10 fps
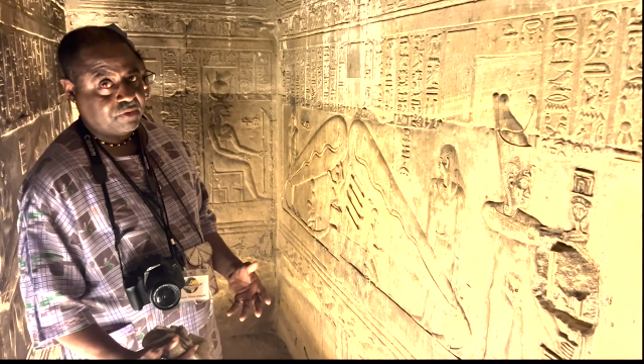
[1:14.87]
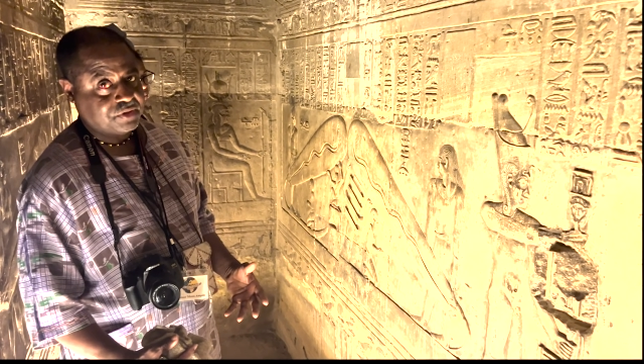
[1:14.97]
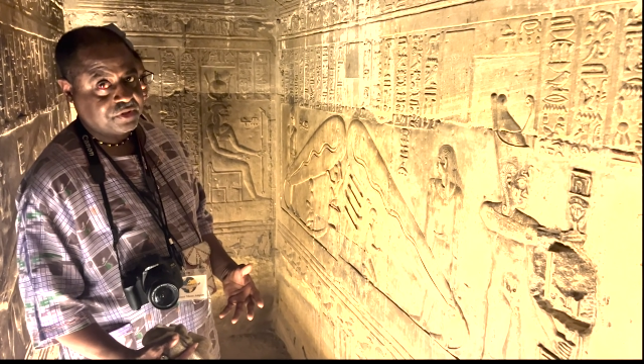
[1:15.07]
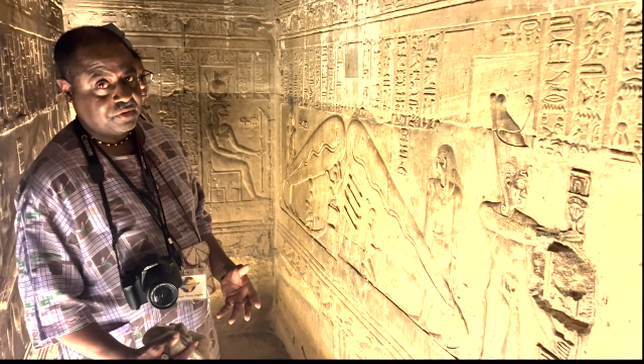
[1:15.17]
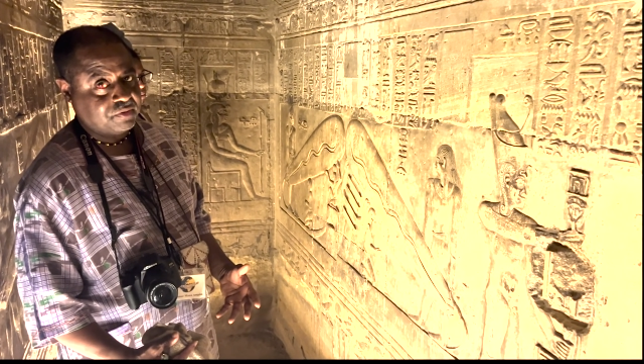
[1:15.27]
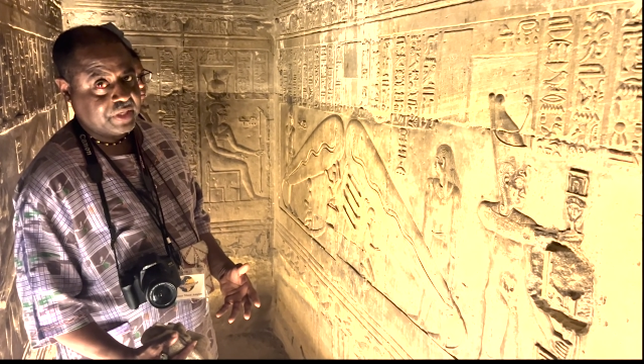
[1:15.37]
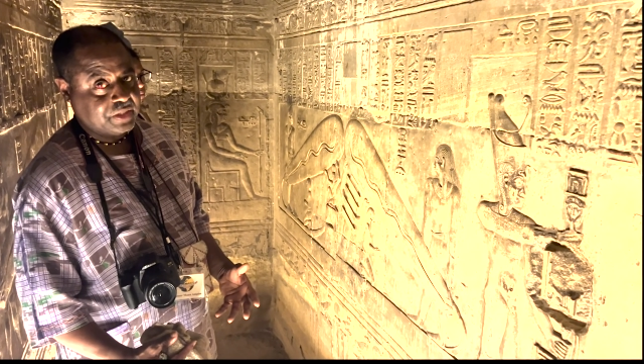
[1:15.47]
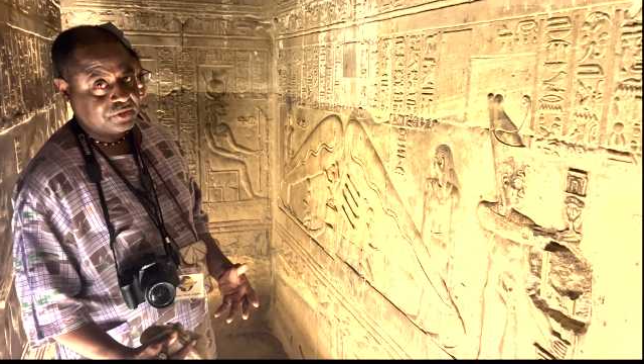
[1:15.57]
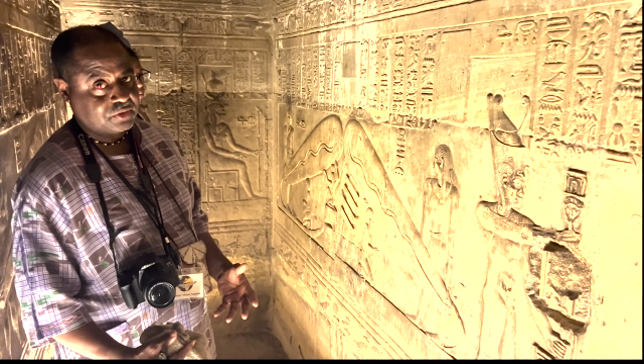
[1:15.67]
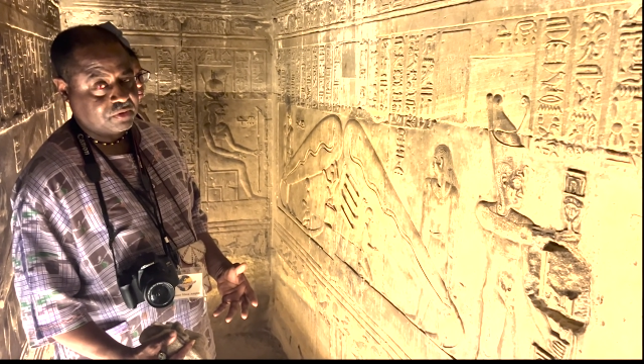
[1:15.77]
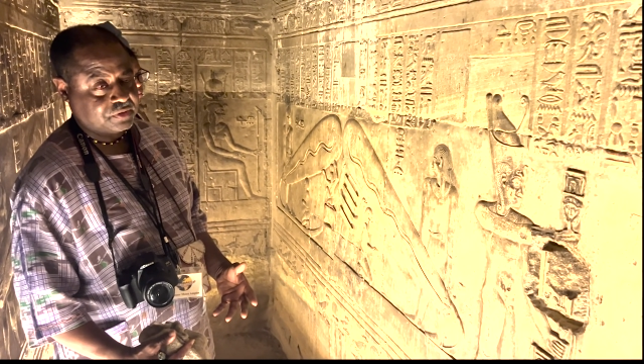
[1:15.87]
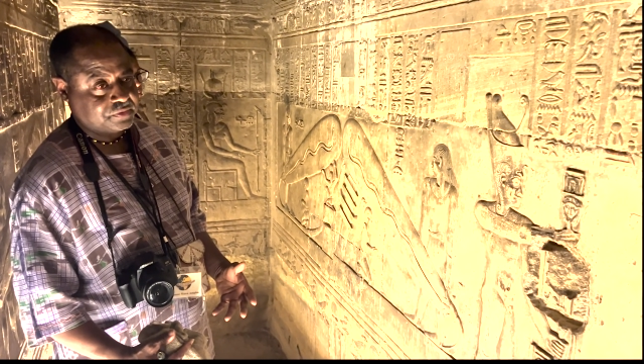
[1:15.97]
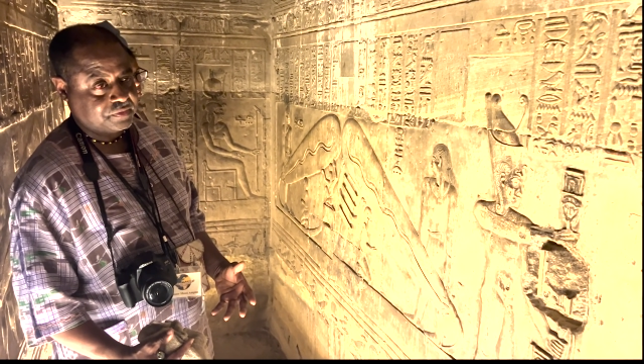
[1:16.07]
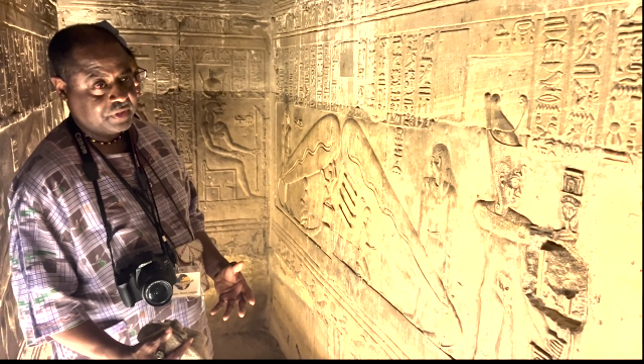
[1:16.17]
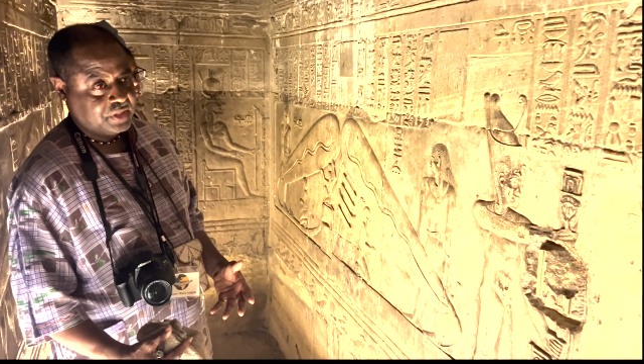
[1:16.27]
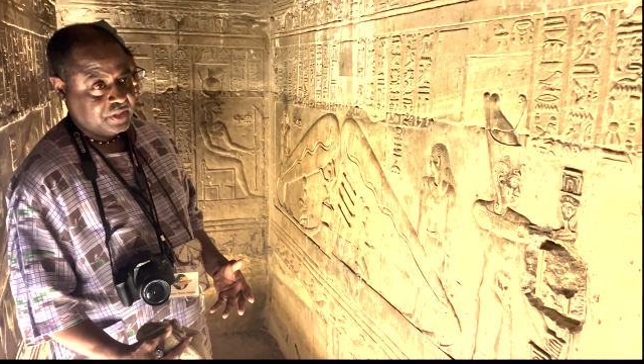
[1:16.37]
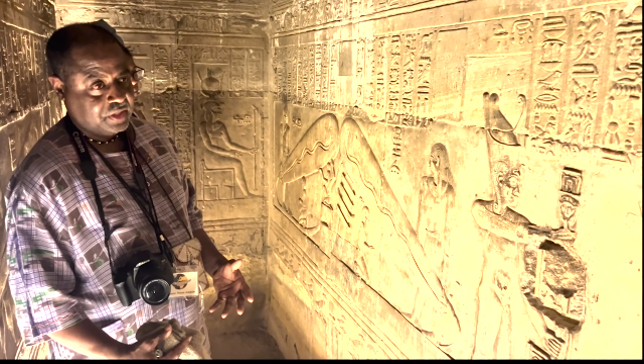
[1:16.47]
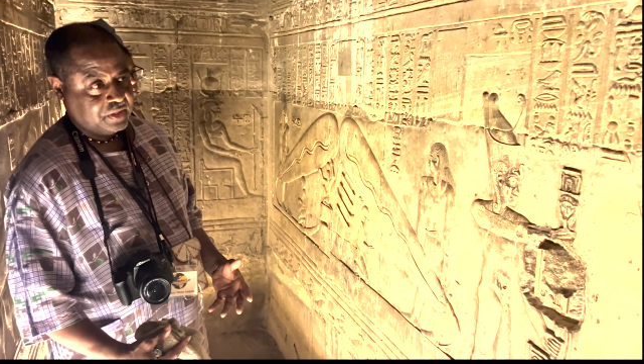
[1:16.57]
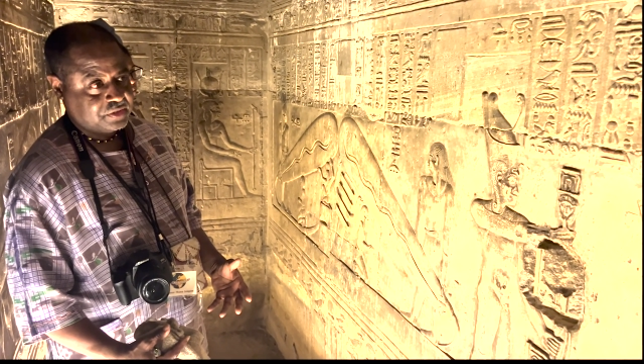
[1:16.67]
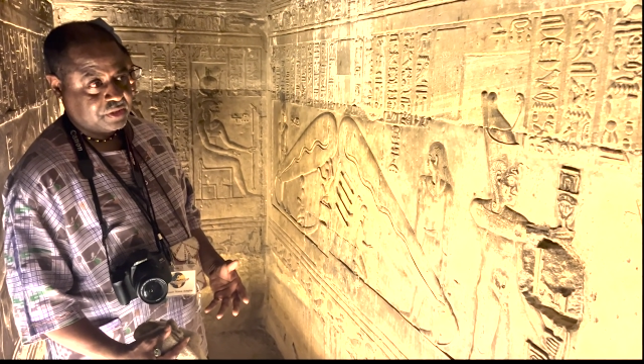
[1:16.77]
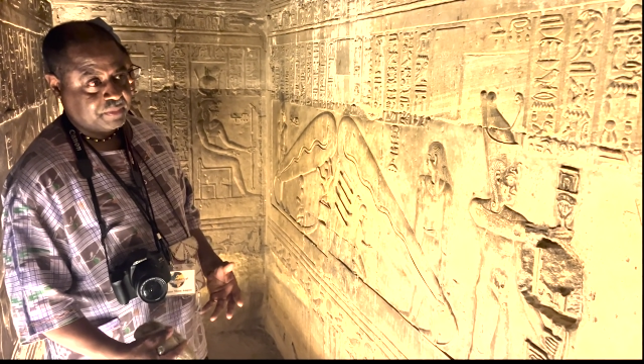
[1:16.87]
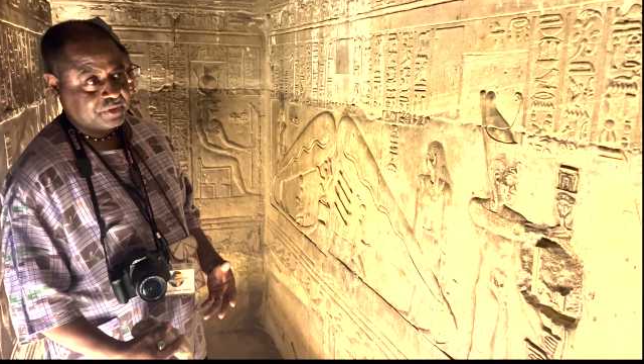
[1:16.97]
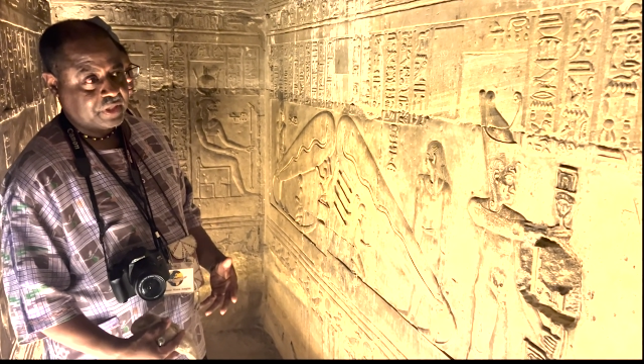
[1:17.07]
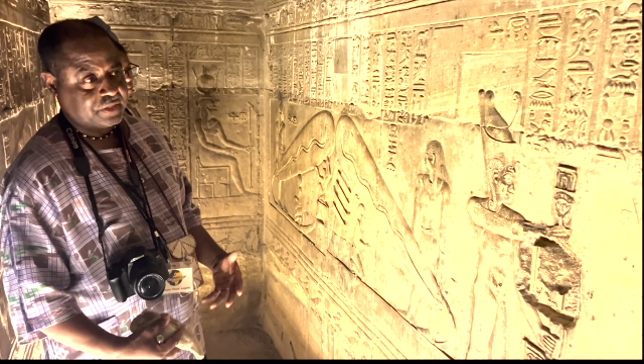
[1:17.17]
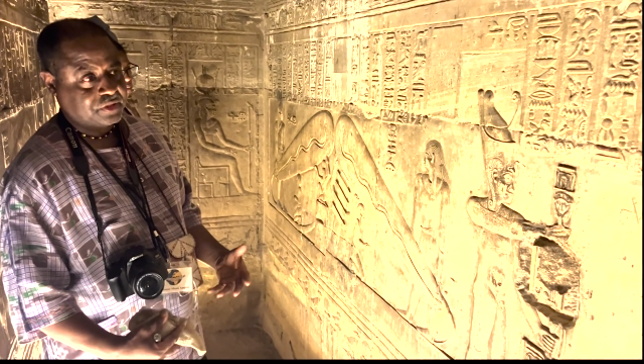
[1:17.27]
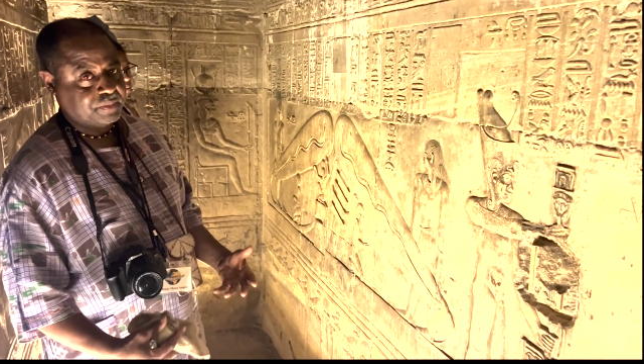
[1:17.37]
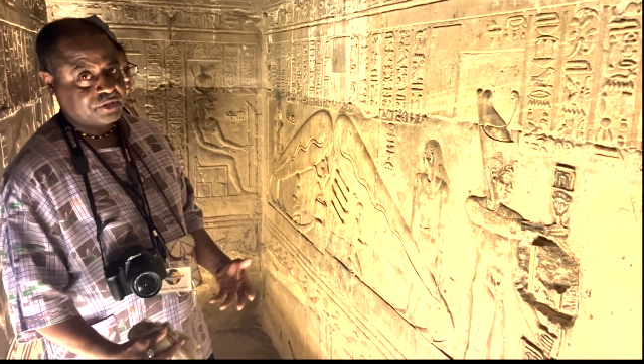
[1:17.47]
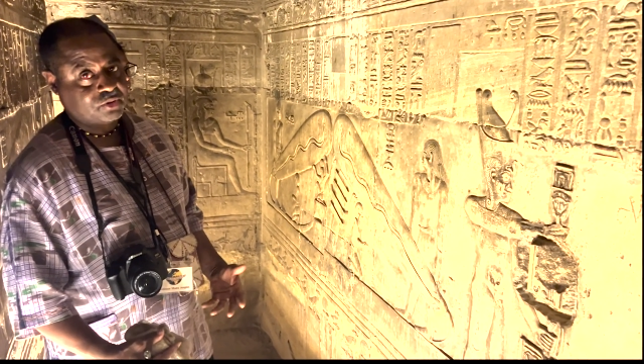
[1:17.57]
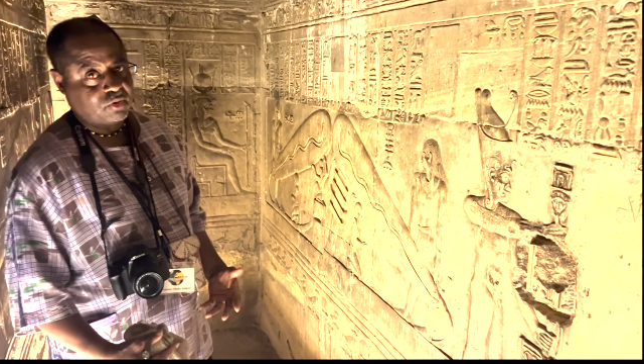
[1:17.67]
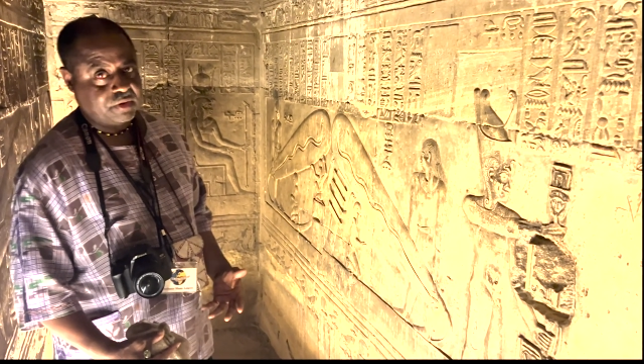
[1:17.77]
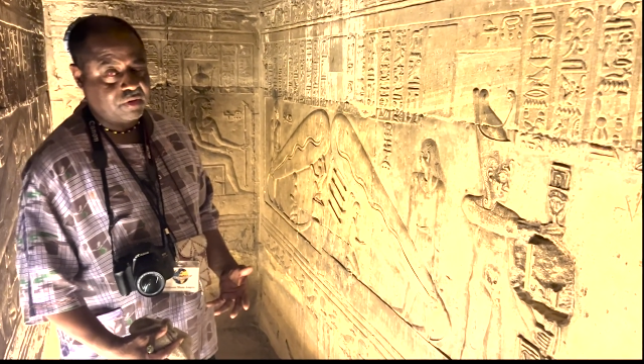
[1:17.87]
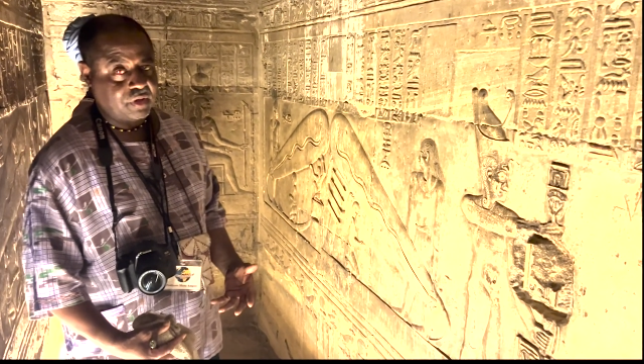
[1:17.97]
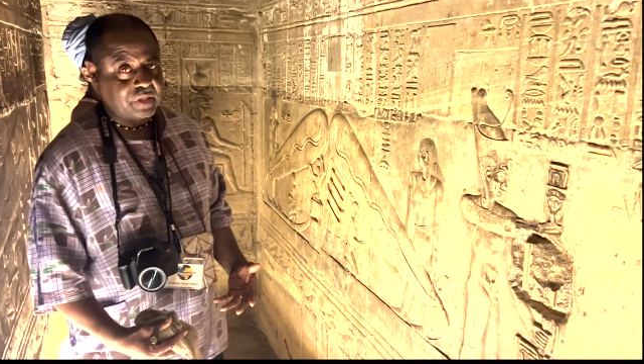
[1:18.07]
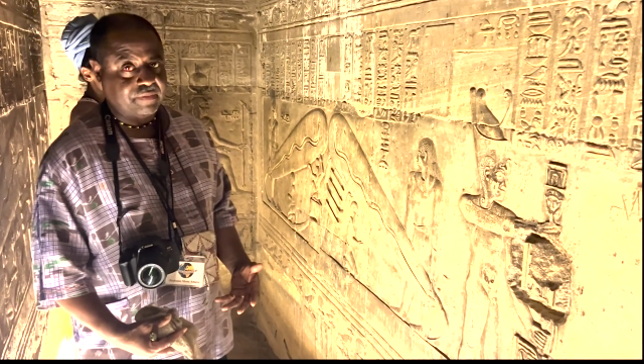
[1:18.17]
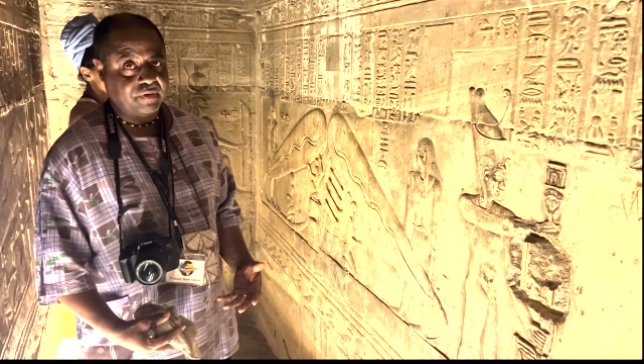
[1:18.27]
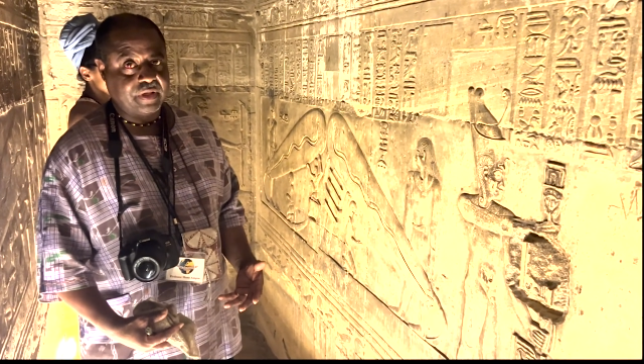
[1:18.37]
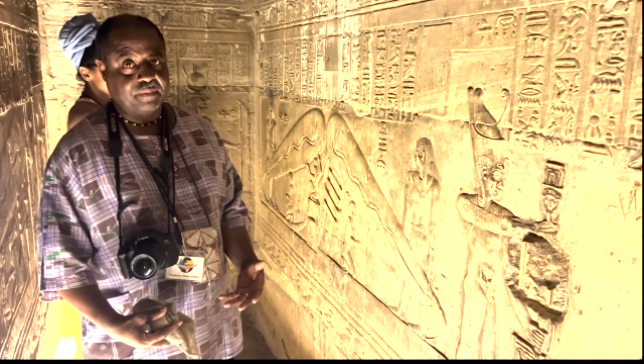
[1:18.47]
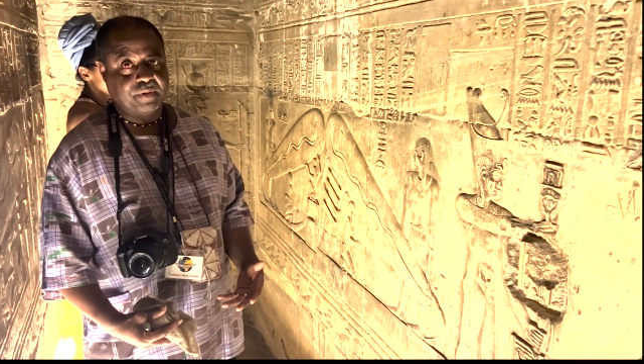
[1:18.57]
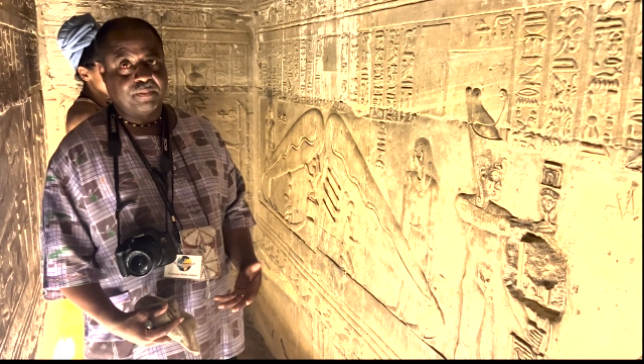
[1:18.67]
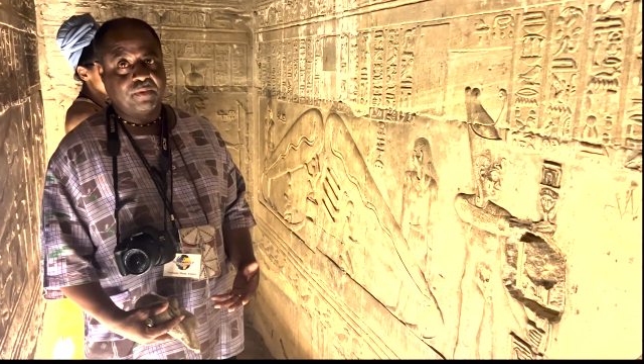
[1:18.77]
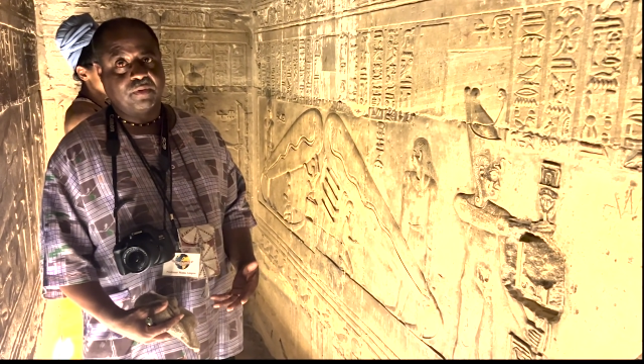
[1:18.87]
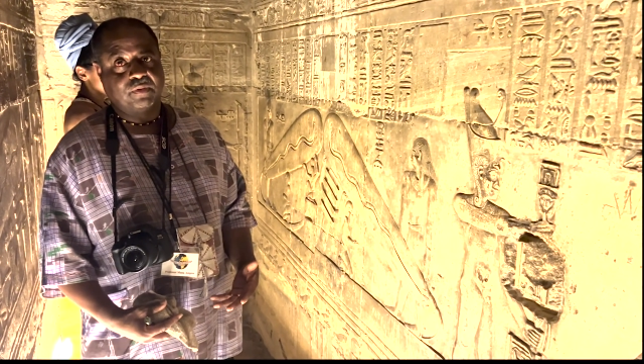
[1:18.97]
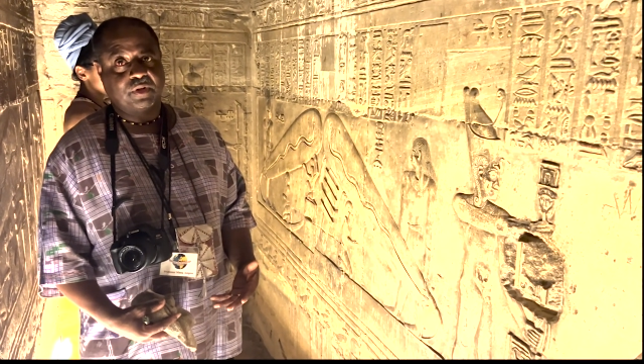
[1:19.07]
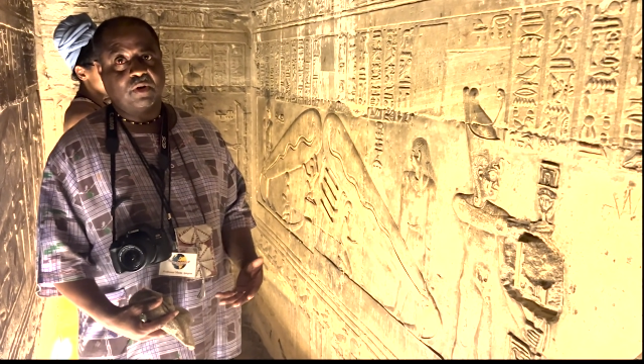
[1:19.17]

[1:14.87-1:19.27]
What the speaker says: generating source, at some extraordinary level that people